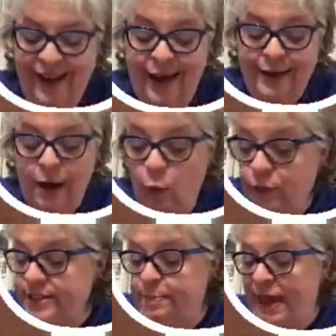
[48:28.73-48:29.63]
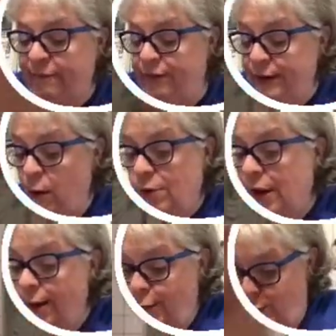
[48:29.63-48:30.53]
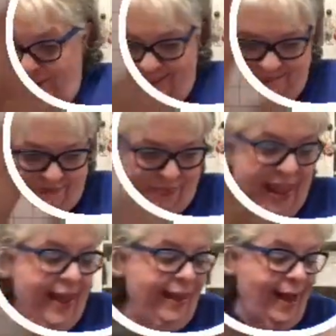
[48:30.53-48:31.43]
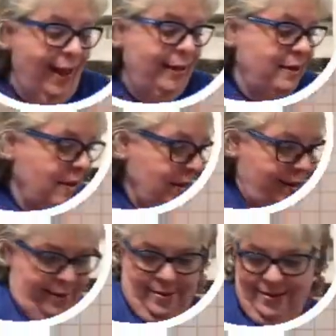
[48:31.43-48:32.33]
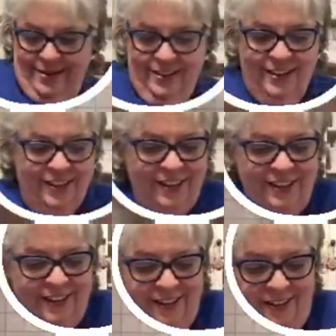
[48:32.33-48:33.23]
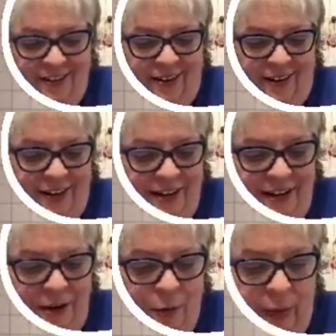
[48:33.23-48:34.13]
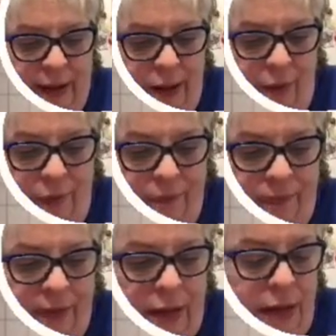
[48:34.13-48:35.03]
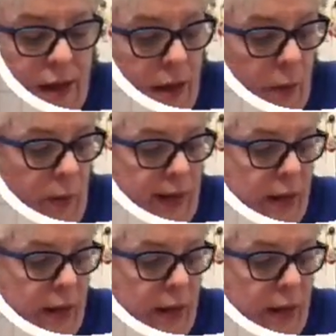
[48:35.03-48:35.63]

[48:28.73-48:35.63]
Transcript: got no respect for no clothes. Ain't got none. All right, here we go. Here we